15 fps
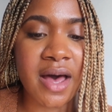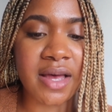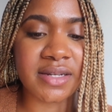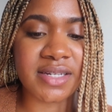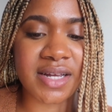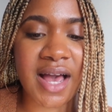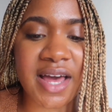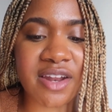
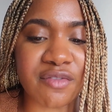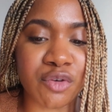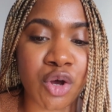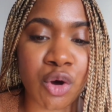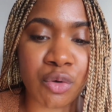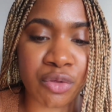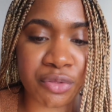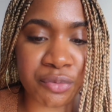to kind of
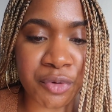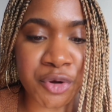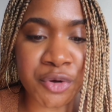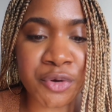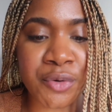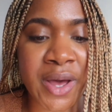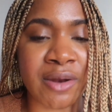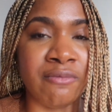go
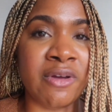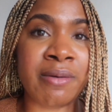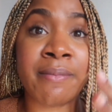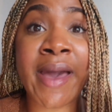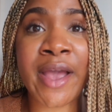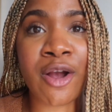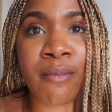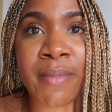through, and we
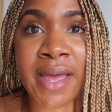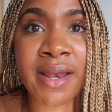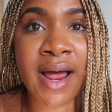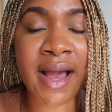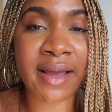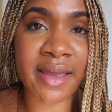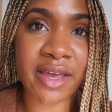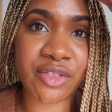may or may
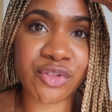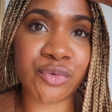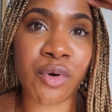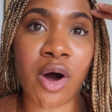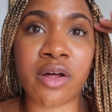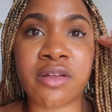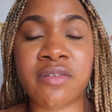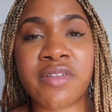not get through
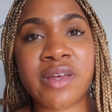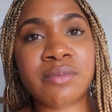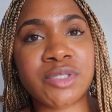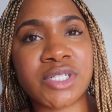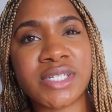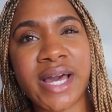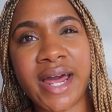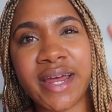all of them.
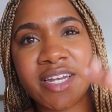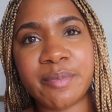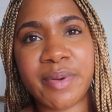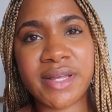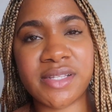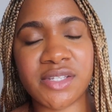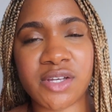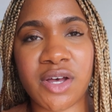Just kind of
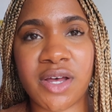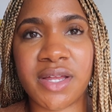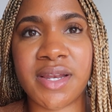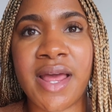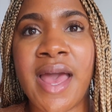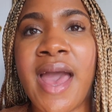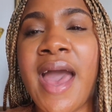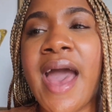depends
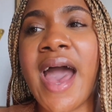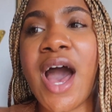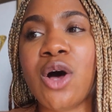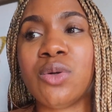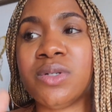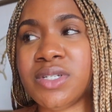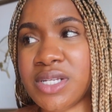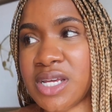on
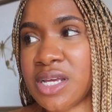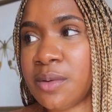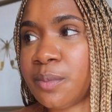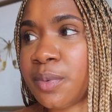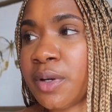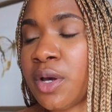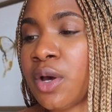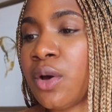how
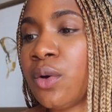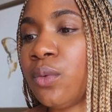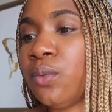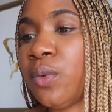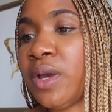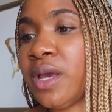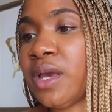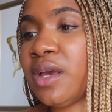deep
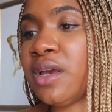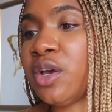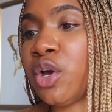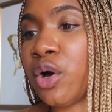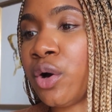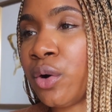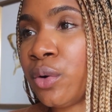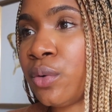we
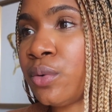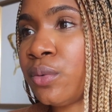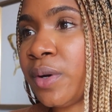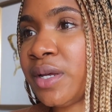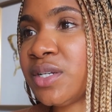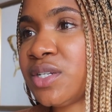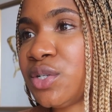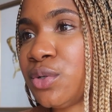go
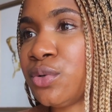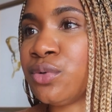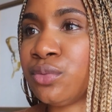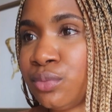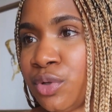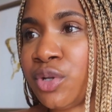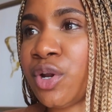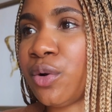into,
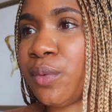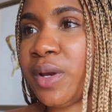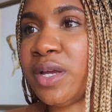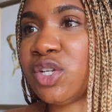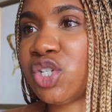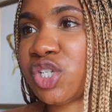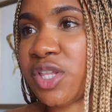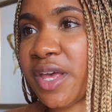you know,
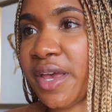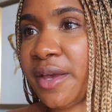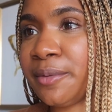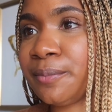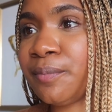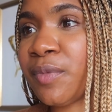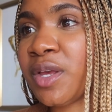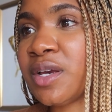each
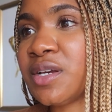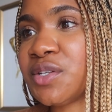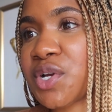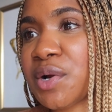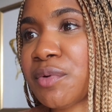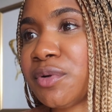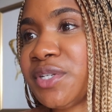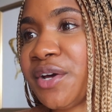thing. So
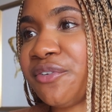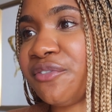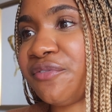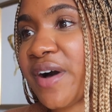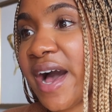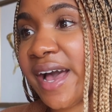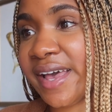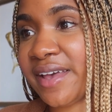I wrote down
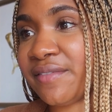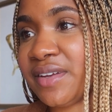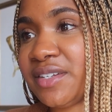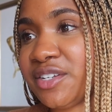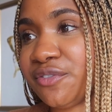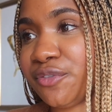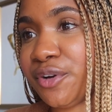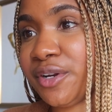5
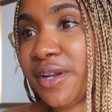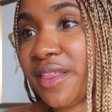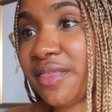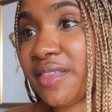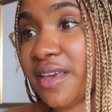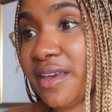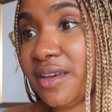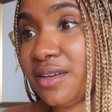different
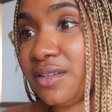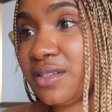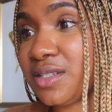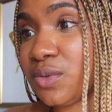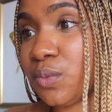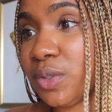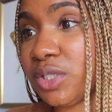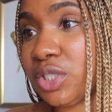
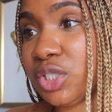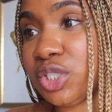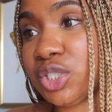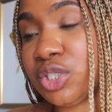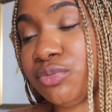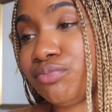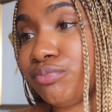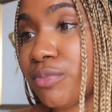things,
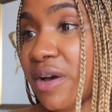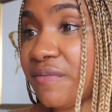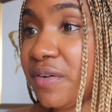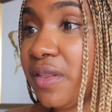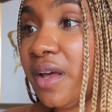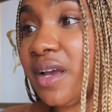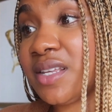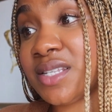which I
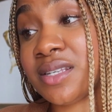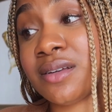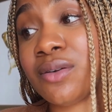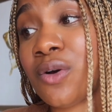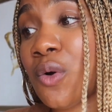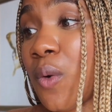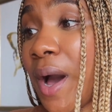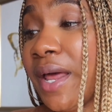feel like is
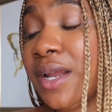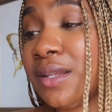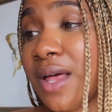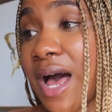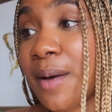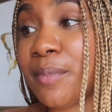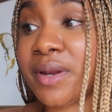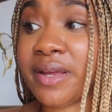quite a
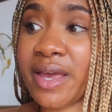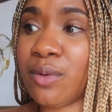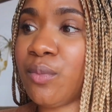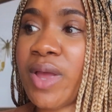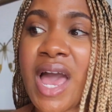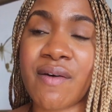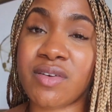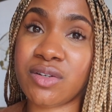lot, but again,
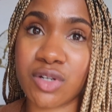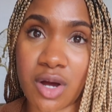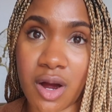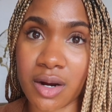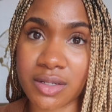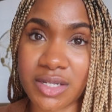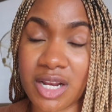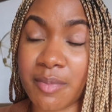we haven't
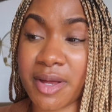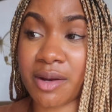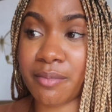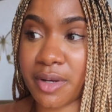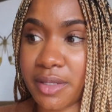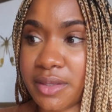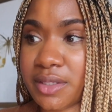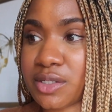talked in about a
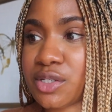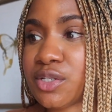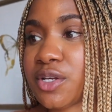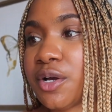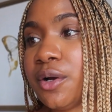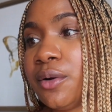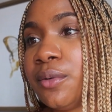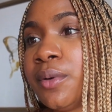month.
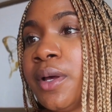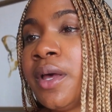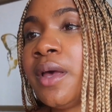So